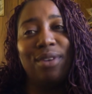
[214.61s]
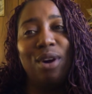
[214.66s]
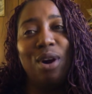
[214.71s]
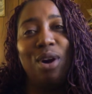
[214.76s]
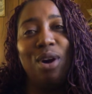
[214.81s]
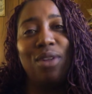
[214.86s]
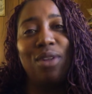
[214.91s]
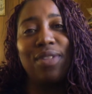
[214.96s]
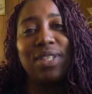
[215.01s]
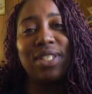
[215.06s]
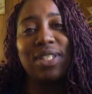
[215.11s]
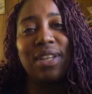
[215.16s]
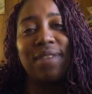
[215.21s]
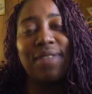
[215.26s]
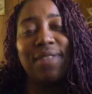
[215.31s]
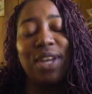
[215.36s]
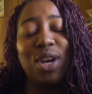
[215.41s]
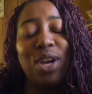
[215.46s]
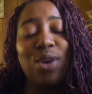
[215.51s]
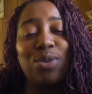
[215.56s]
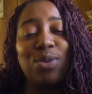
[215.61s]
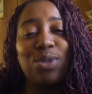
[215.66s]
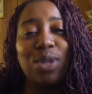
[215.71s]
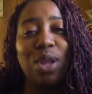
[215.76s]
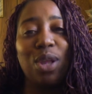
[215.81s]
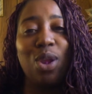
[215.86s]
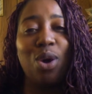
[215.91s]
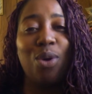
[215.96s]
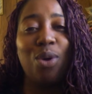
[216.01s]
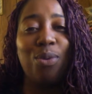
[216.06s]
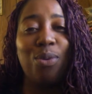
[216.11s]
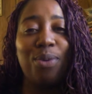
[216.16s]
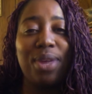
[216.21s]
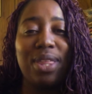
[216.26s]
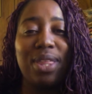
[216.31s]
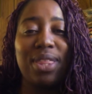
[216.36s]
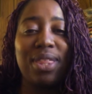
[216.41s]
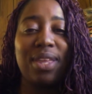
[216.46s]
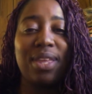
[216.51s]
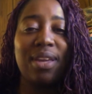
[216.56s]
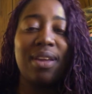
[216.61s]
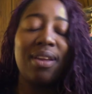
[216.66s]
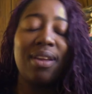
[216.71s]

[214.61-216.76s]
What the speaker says: all the stuff that goes along with